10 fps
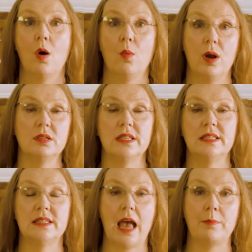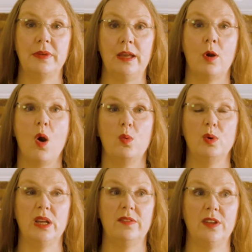Whilst this is happening,
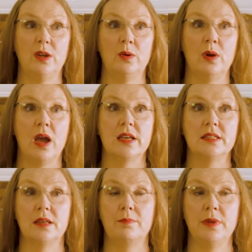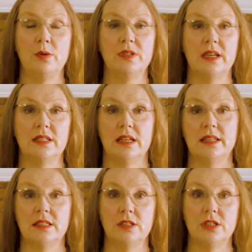we'll give you some music to
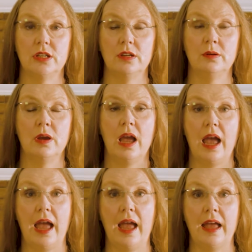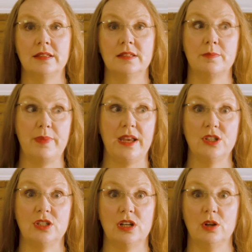listen to and some
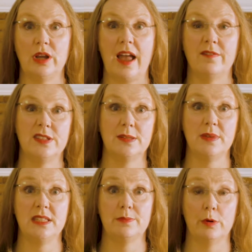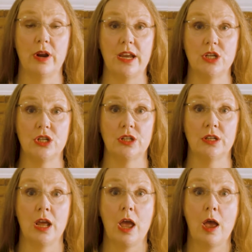pictures to look at for some
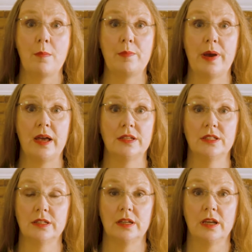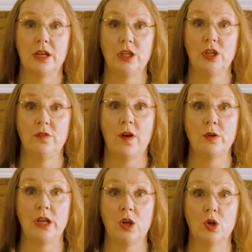inspiration. But you've
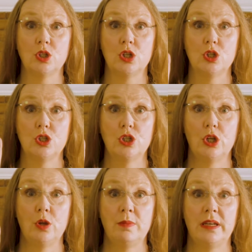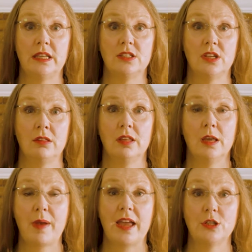only got 2 minutes. Don't
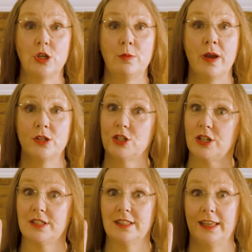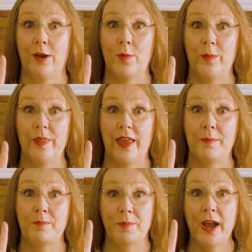think about it too much, just get on with it.
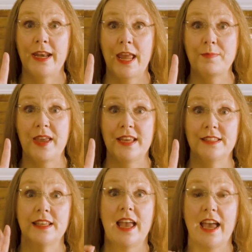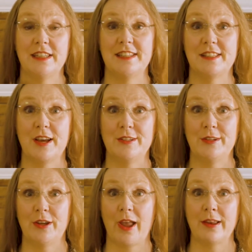My name is, and decide
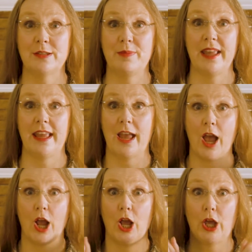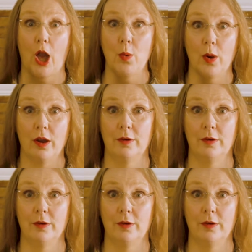who you're going to be. Go.